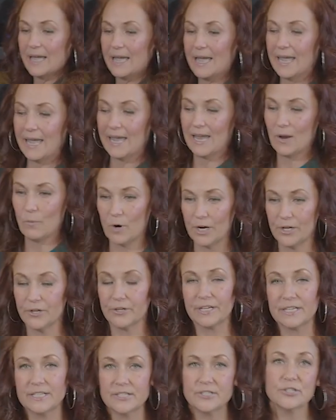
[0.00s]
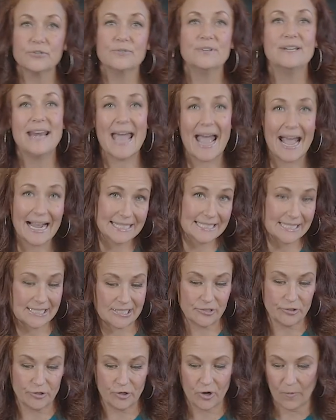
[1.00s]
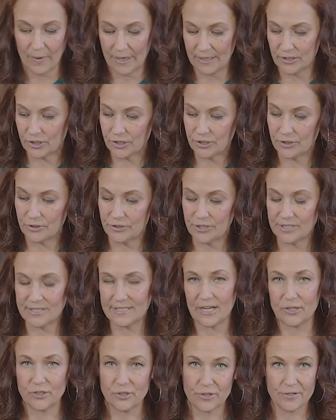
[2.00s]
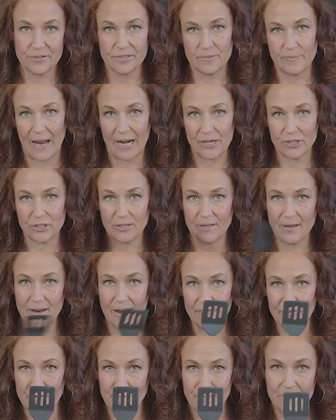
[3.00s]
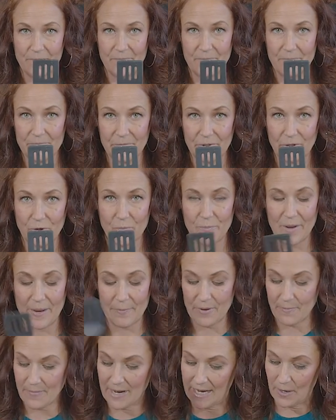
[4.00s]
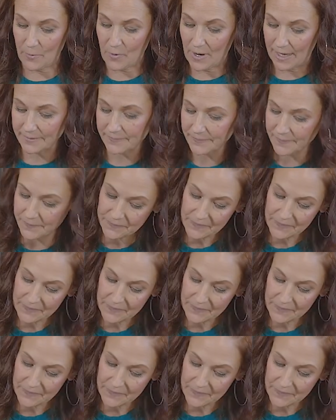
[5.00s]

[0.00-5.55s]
And what you're gonna do next, you're going to just get your spatula. I have a little baby mini one.